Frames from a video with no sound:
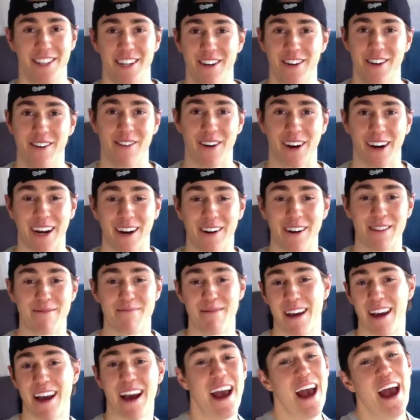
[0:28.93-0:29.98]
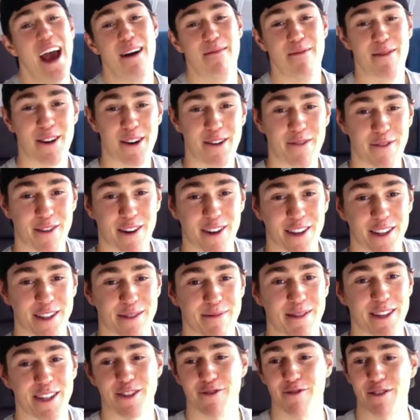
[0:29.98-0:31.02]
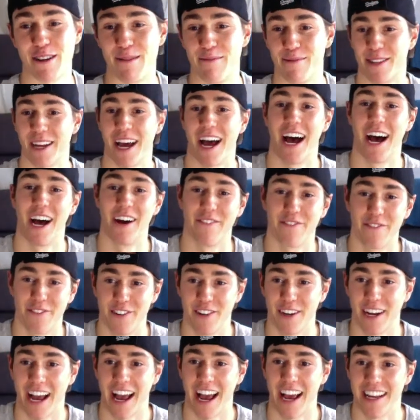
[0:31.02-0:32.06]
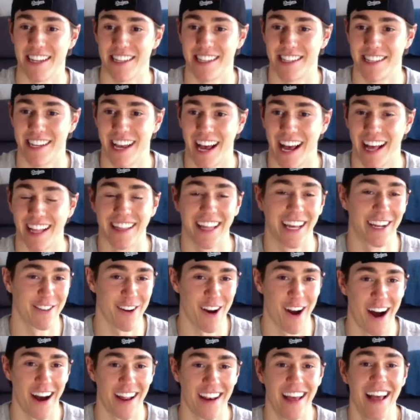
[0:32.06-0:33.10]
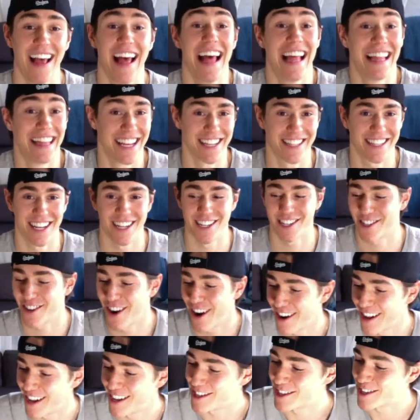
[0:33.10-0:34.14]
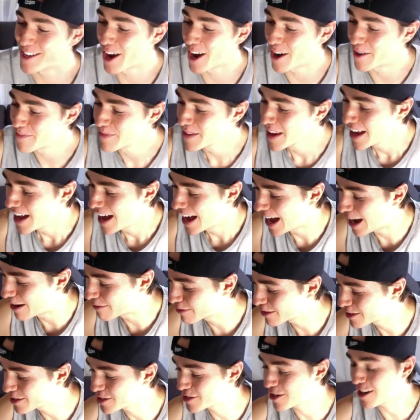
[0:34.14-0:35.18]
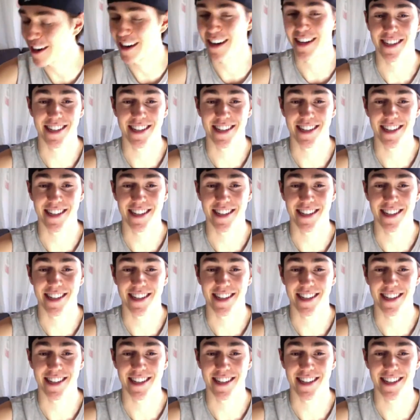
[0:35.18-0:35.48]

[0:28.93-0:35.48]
do a workout with me. But don't worry, this will be streamed uh, for you guys uh, later on. Let's get started. So uh, we're going to start in a